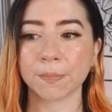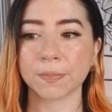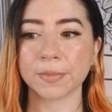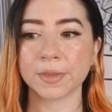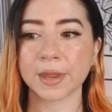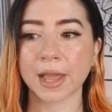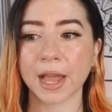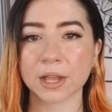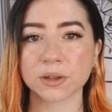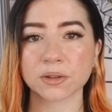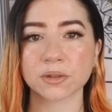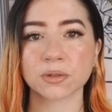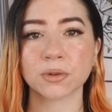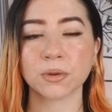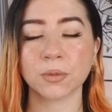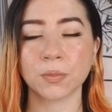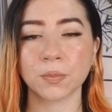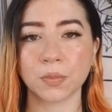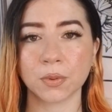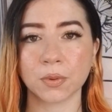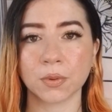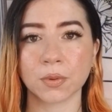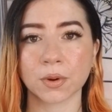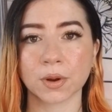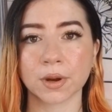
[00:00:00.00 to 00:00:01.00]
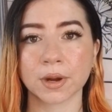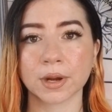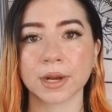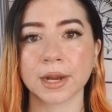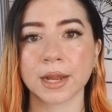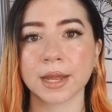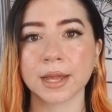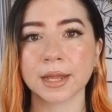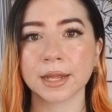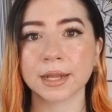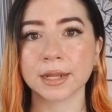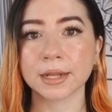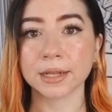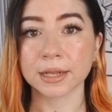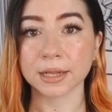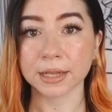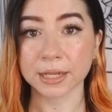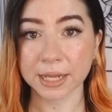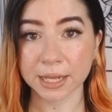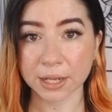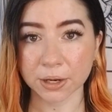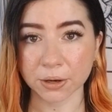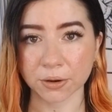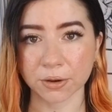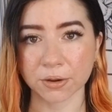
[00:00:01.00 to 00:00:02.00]
natural born
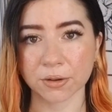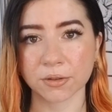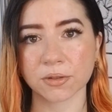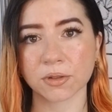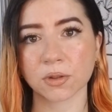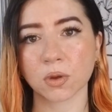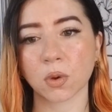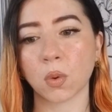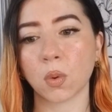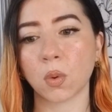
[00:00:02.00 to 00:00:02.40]
leaders,